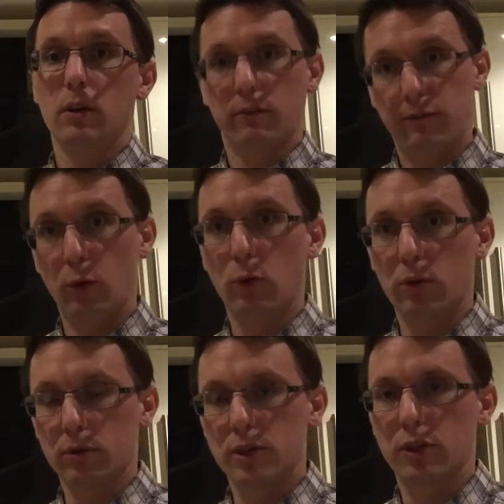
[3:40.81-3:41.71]

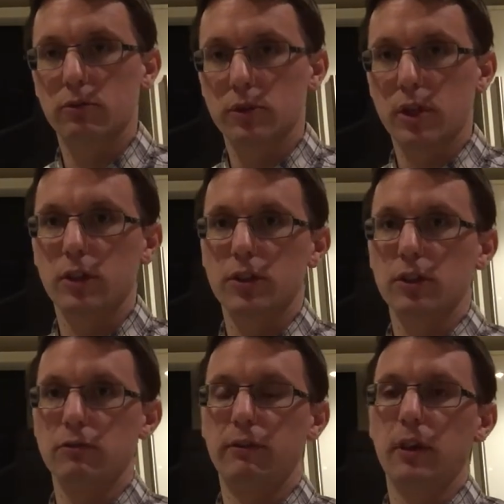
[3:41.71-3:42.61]
for the Children's Heart
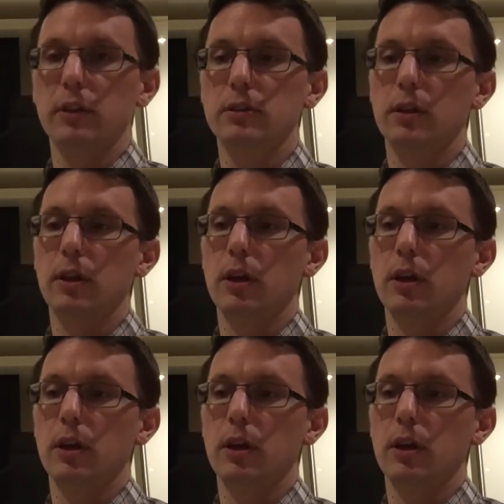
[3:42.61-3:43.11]
Surgery Fund.